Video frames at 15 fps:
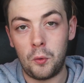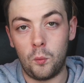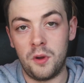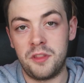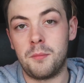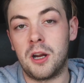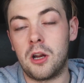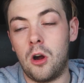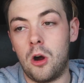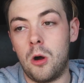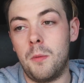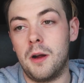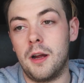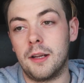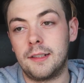with my
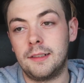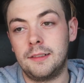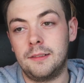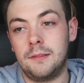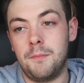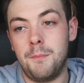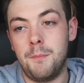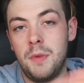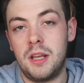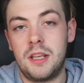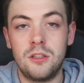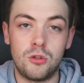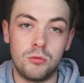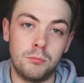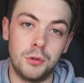car back,
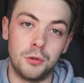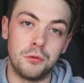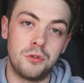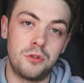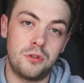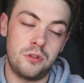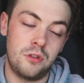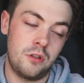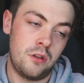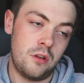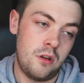making some boost,